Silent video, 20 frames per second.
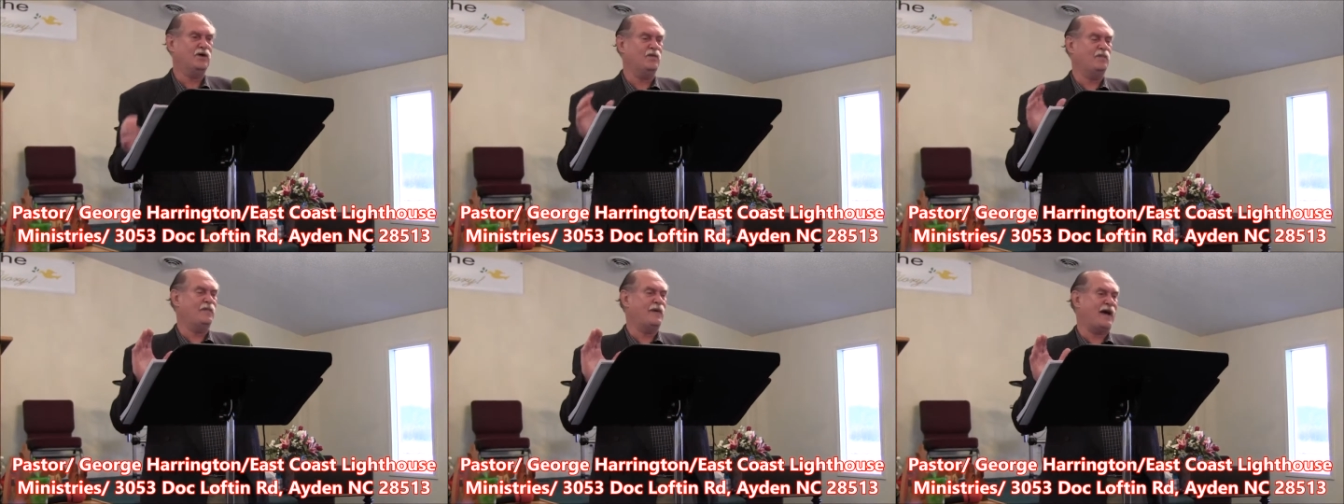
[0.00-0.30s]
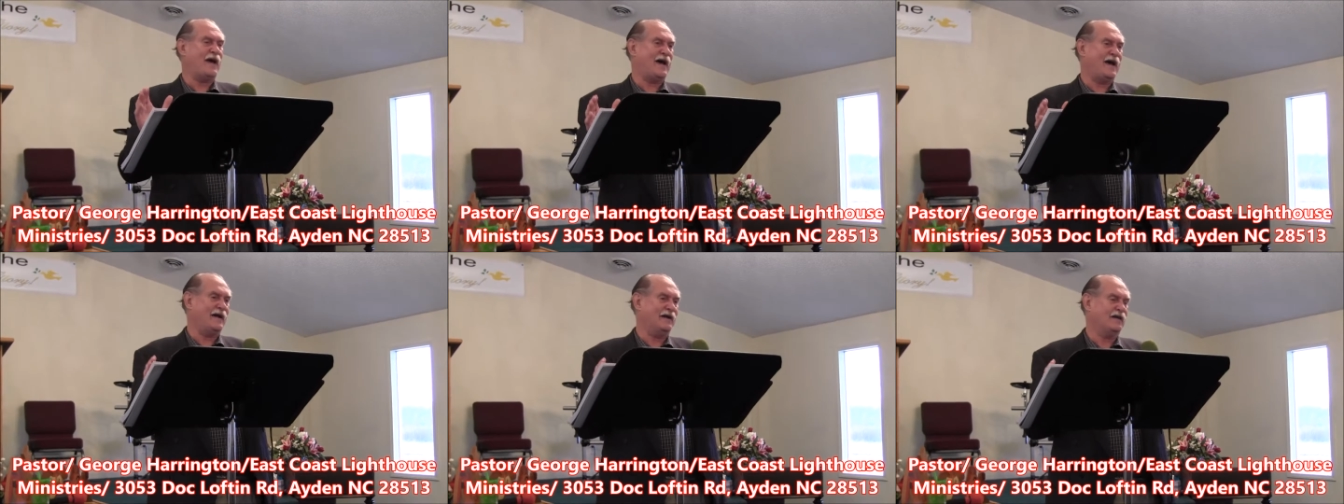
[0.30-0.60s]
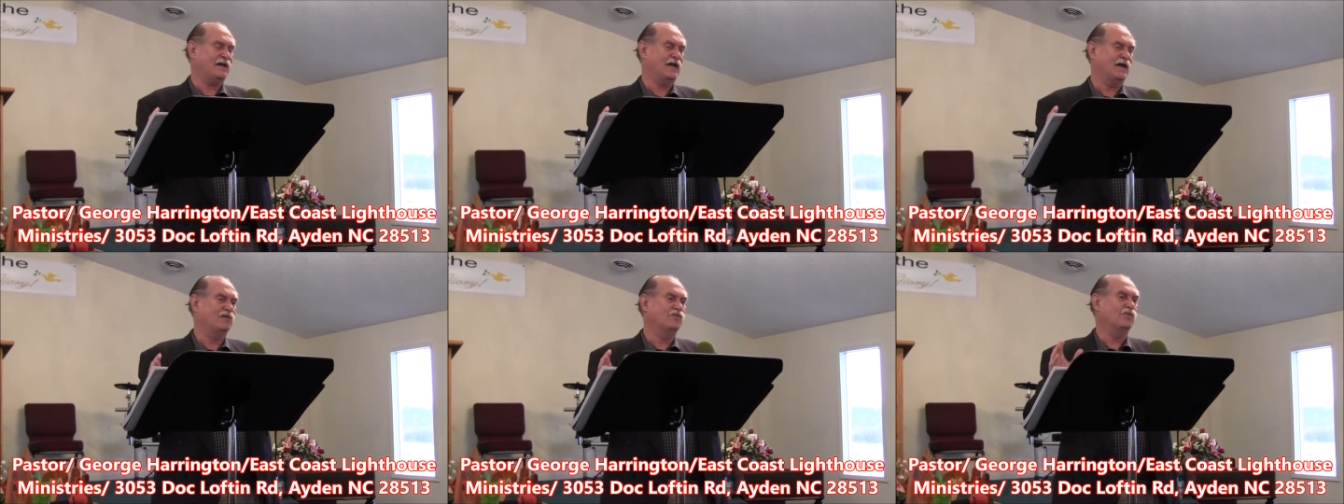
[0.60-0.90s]
go
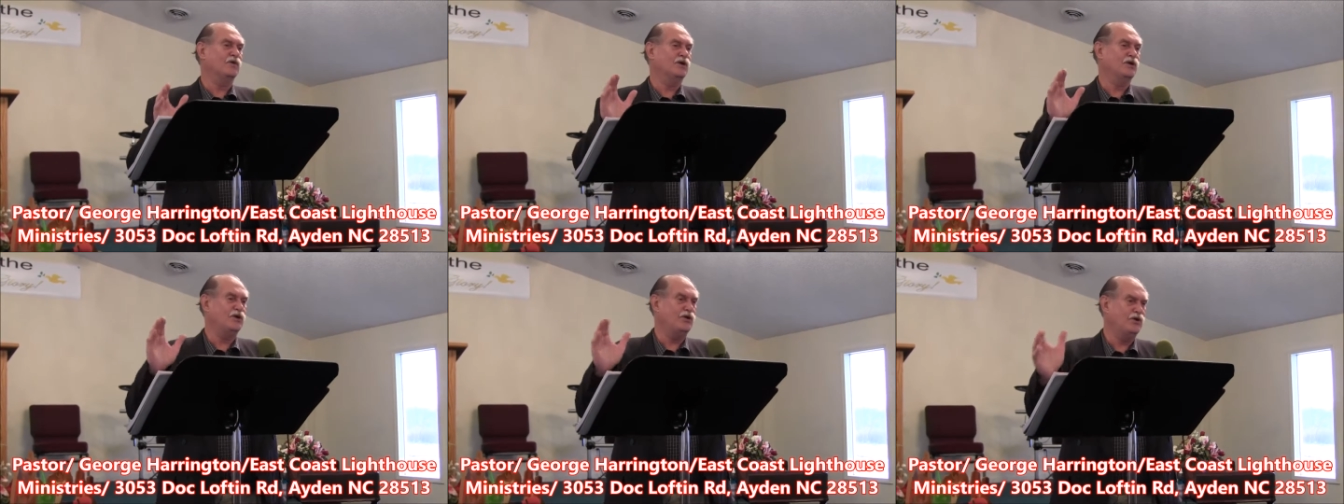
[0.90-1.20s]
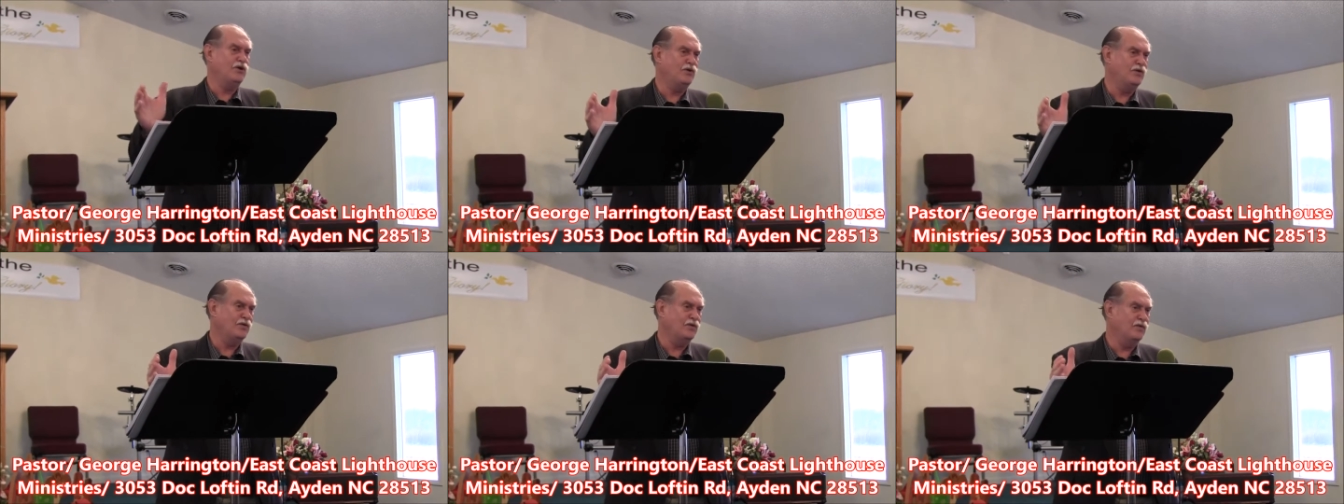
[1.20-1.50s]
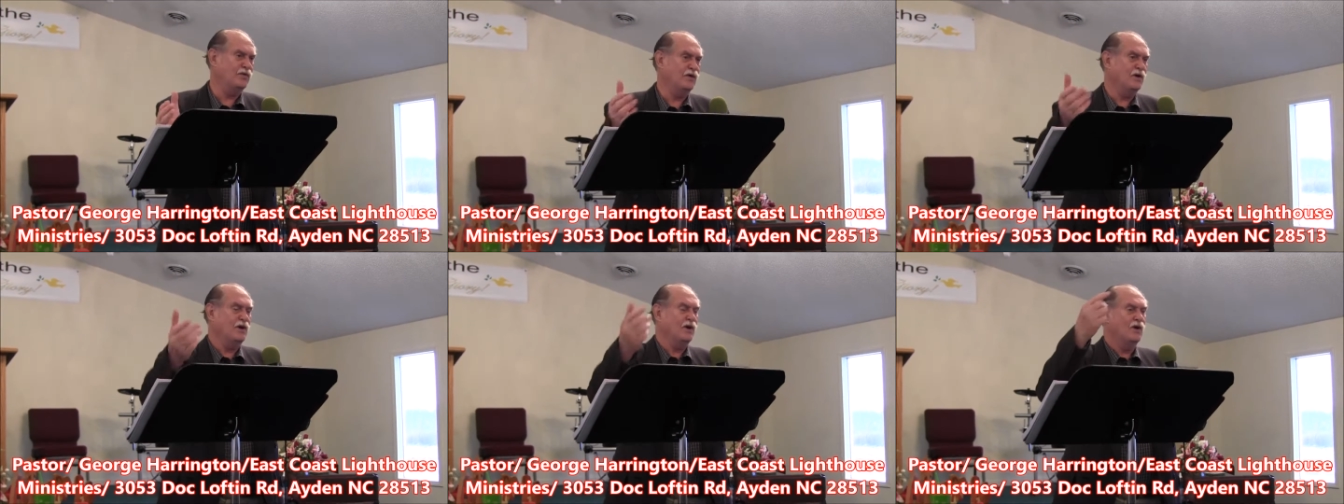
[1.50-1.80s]
back and
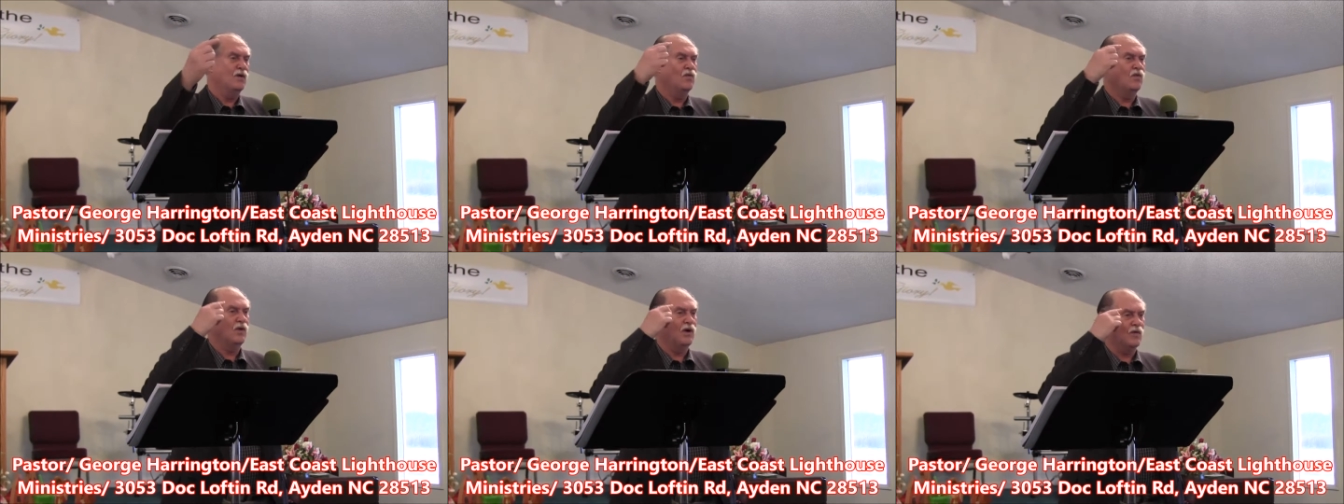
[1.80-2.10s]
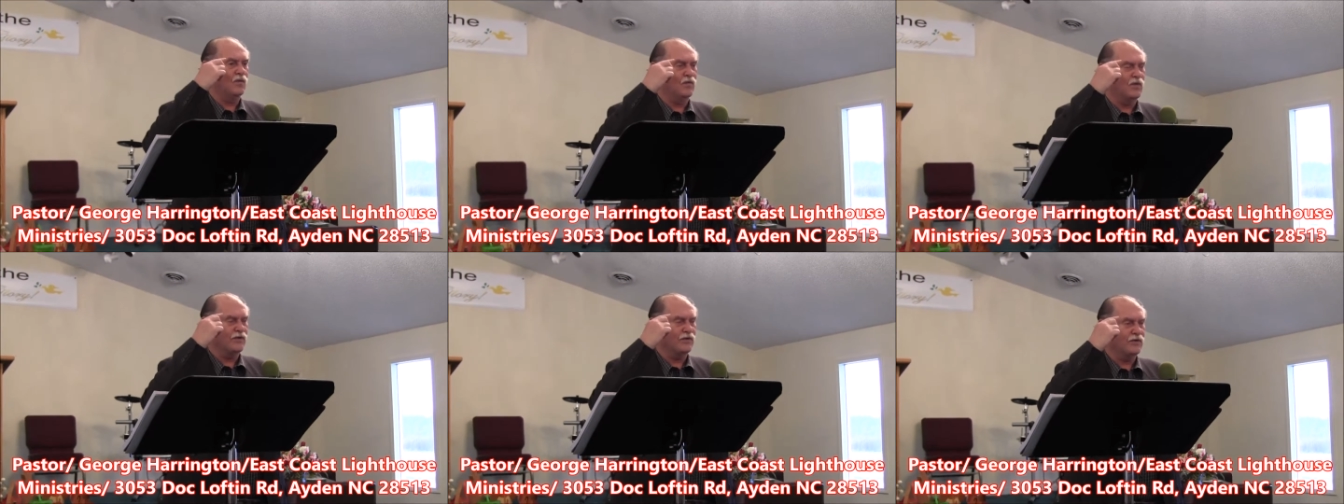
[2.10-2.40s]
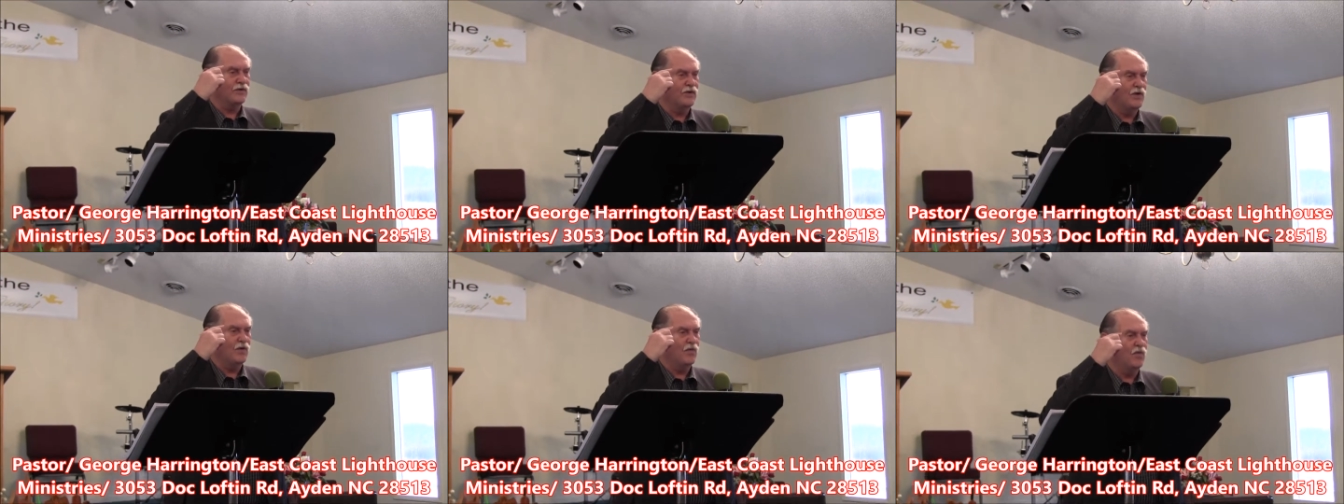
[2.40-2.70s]
renew what we're,